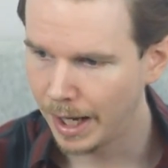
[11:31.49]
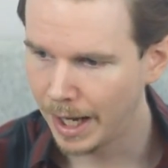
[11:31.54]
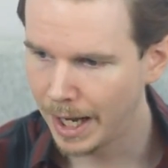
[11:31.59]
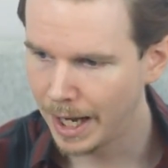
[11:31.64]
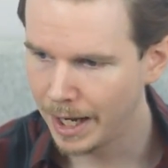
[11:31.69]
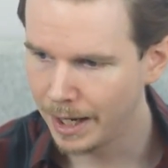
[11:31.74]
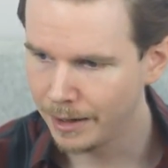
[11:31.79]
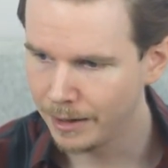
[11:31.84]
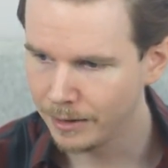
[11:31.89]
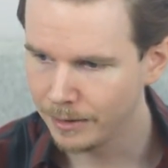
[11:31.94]

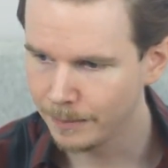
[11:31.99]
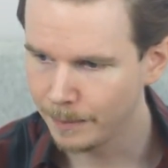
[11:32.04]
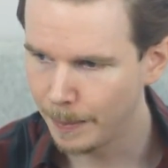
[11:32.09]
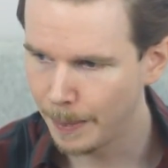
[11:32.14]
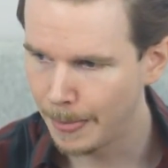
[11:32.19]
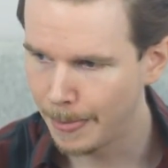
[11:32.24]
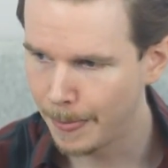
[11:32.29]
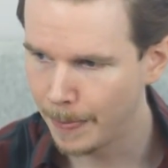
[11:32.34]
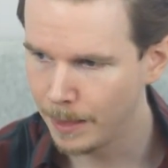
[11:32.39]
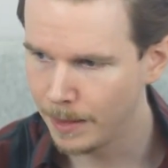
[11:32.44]
And
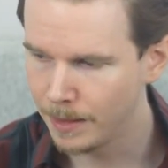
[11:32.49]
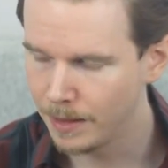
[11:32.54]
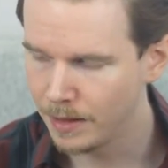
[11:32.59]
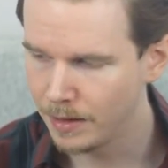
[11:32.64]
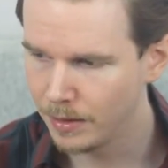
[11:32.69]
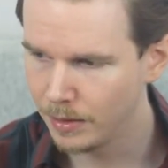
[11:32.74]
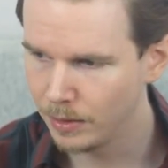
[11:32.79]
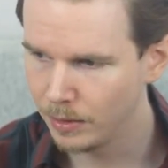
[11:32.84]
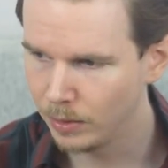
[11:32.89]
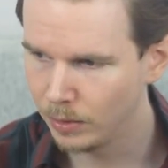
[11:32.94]

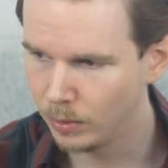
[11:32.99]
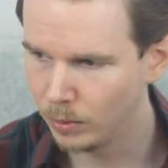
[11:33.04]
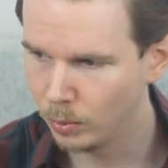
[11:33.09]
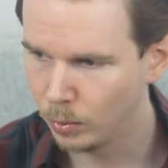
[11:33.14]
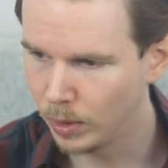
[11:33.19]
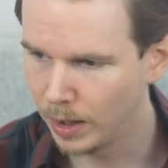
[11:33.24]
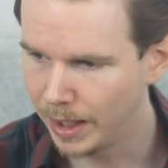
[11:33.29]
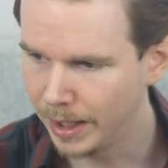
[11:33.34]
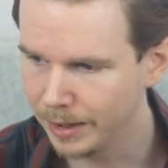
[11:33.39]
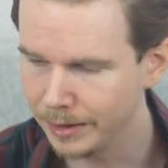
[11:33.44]

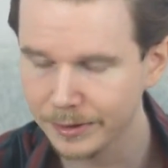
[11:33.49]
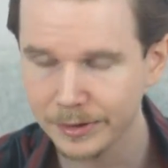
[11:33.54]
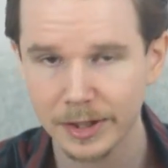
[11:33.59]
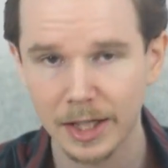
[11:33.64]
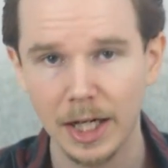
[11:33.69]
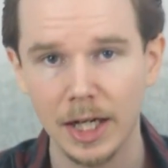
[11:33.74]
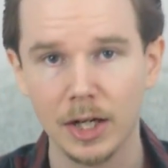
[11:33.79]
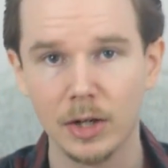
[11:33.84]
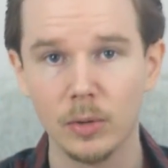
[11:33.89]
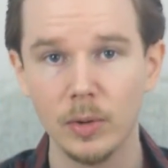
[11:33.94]
whilst
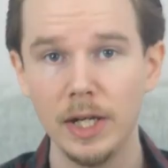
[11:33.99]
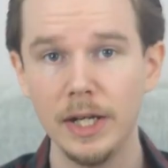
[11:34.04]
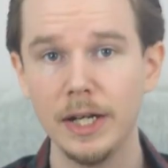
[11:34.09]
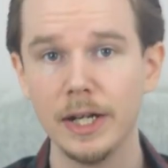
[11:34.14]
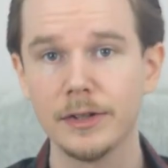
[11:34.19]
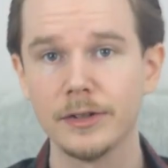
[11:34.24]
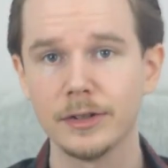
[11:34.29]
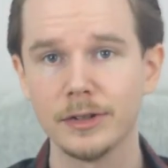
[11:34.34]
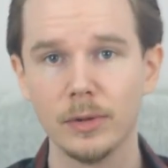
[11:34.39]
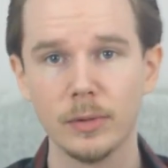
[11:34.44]
I agree
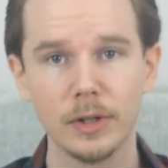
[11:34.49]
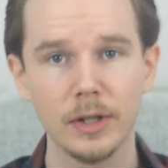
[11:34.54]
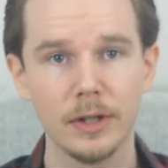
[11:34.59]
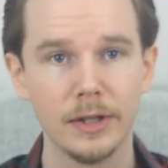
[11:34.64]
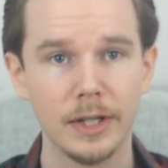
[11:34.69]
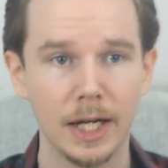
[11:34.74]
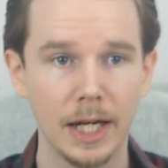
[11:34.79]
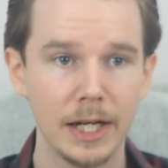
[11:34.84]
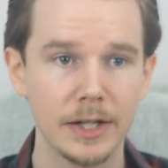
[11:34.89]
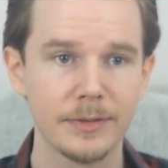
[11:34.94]
that certain
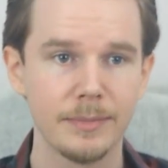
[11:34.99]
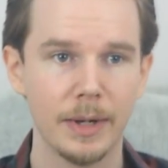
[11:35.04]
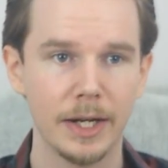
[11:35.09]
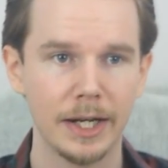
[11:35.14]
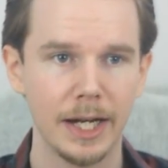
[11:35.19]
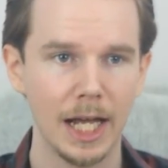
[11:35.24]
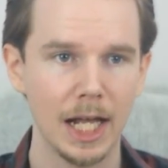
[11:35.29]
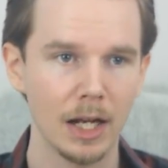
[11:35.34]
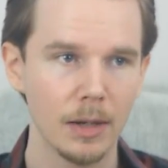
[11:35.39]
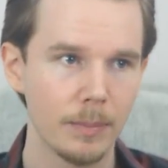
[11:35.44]
diets
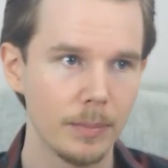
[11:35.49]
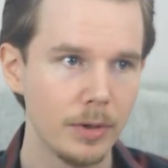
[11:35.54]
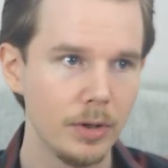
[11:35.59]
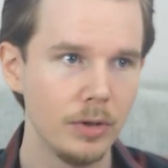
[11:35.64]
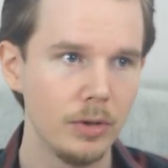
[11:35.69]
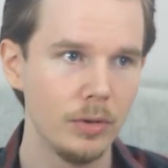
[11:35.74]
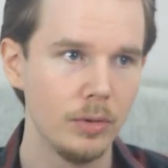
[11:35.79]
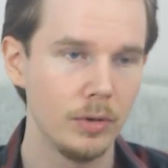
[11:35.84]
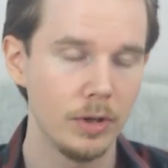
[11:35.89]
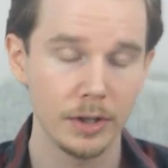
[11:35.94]
might help
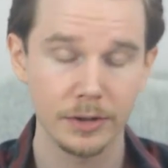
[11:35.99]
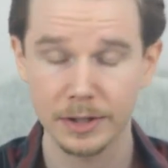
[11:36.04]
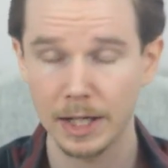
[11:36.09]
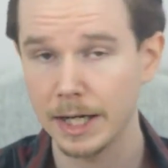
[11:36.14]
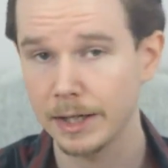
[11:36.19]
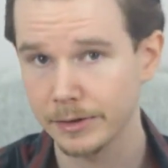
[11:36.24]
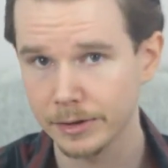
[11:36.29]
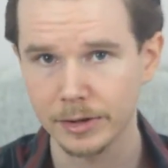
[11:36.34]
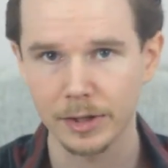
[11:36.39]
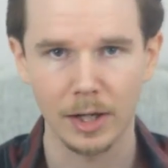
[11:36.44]
you, just
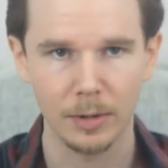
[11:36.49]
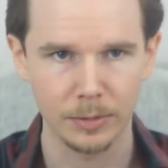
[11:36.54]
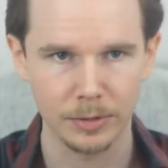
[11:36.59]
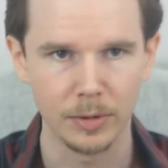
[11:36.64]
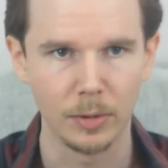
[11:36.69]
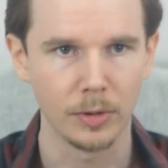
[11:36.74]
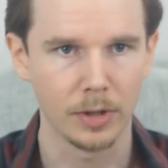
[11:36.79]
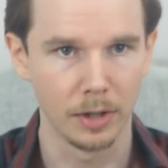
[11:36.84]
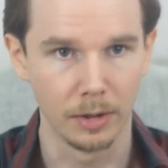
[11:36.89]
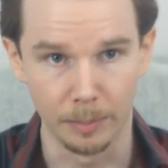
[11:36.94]
like how
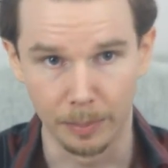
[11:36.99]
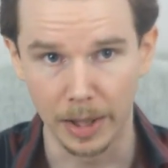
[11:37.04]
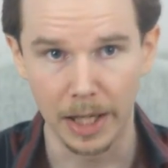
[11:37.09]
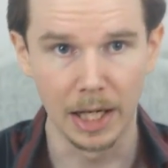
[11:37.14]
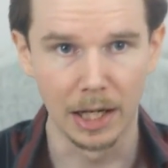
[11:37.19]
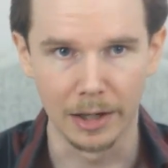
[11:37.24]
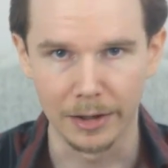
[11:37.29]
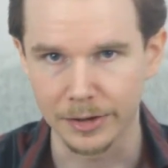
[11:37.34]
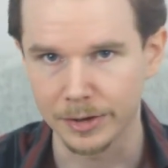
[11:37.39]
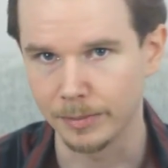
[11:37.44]
certain
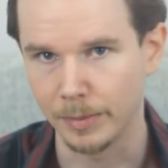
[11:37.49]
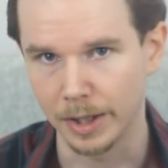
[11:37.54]
pills